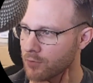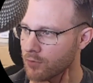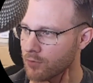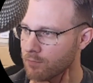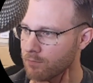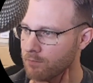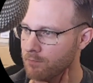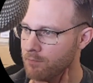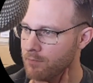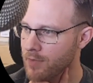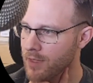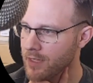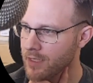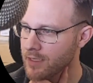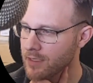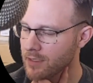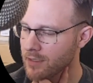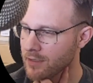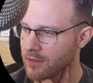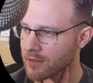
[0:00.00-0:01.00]

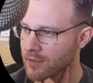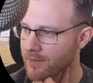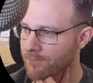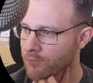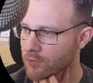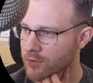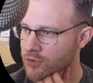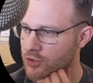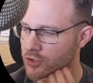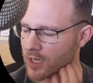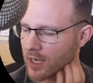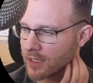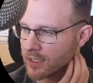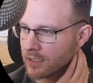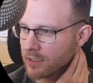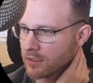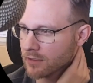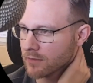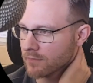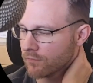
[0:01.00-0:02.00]
if we're
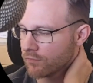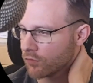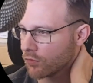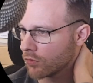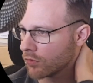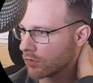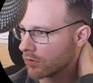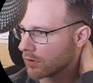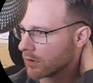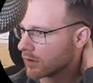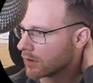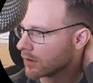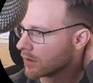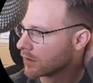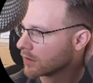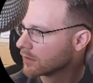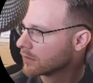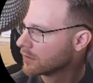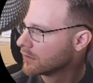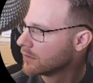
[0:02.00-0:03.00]
checking
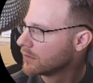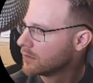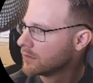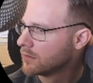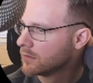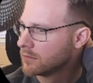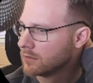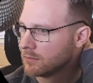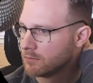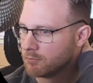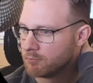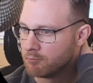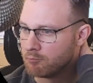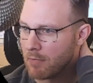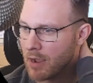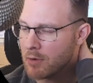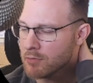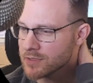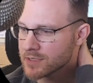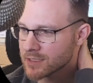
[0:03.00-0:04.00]
for
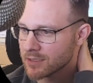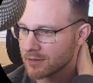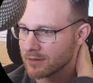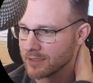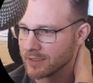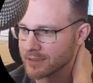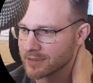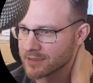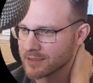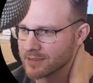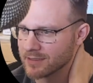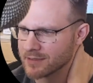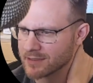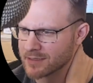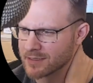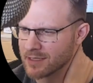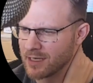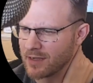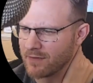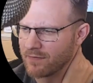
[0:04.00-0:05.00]
mouse clicks and
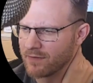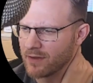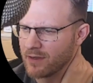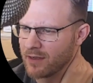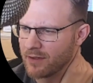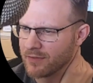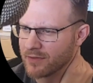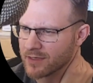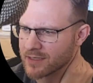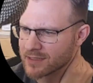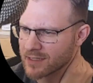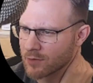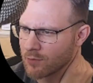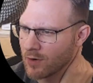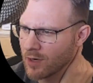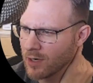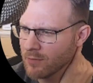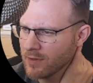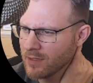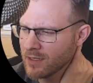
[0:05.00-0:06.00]
stuff on this, like why
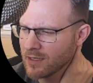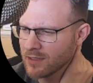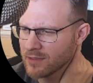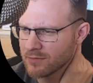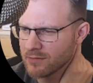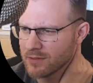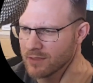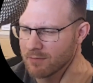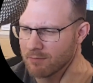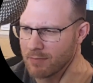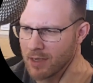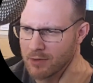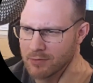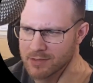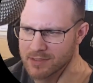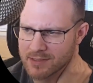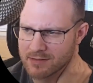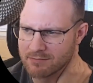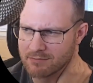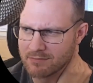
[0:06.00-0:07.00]
are we not doing a
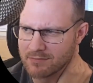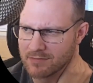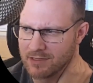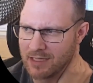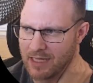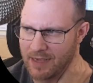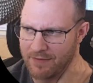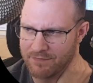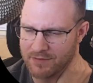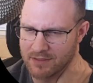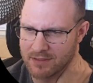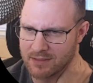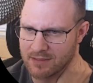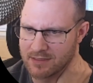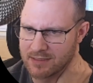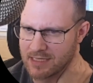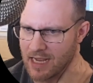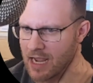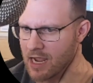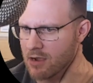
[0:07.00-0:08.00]
mouse left
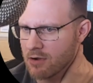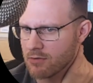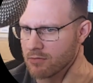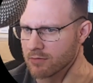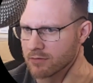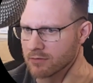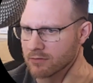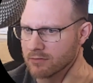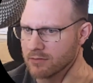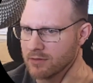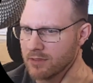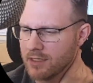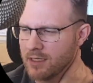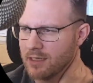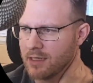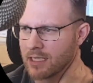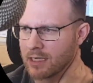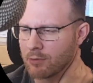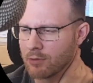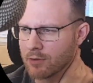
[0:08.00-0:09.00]
down?
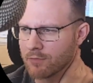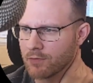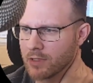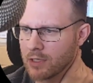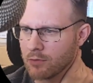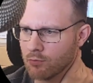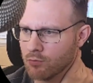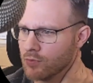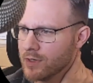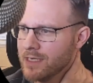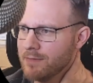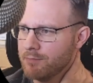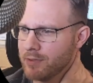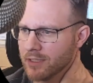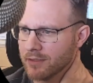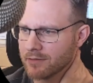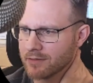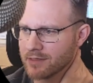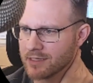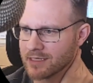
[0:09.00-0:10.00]
Like I wonder if we could
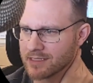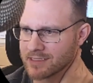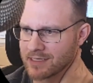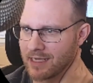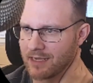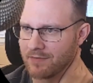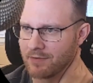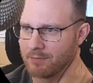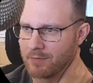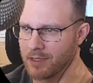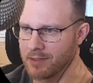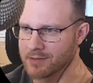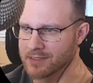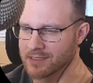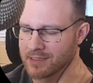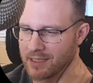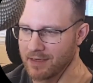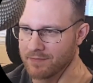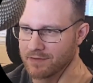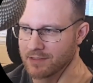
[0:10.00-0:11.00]
rebuild this to have a mouse
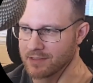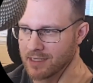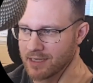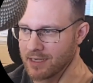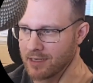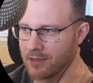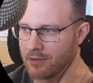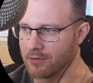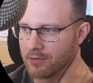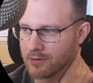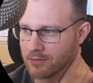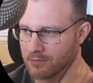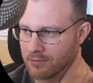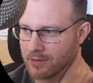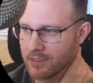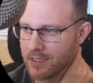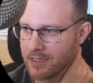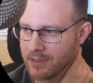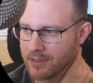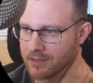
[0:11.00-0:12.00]
left down,
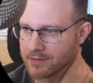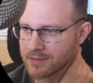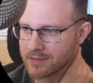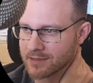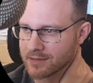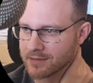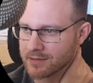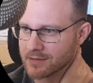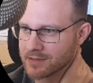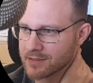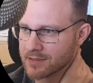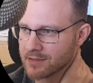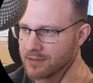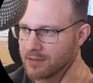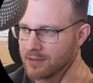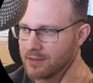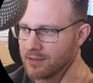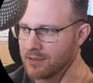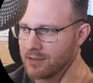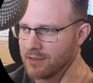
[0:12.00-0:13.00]
create instance.
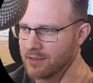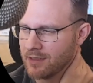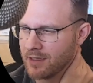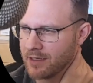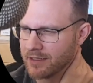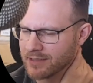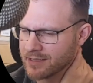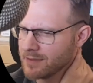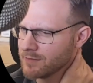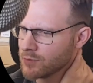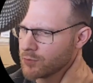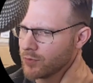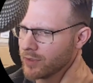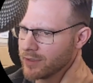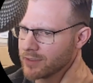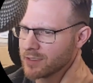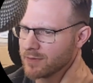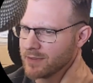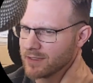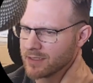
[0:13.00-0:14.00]
It seems weird
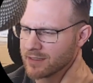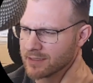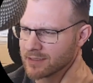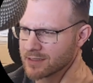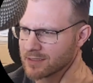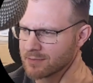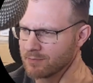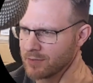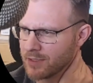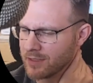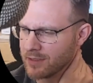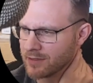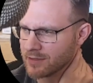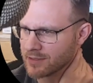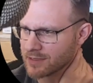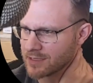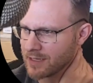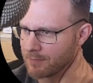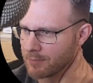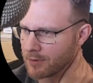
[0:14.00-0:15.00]
to me that it's being in the
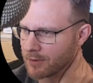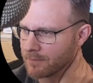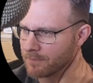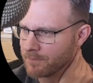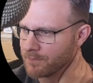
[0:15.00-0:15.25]
stepper.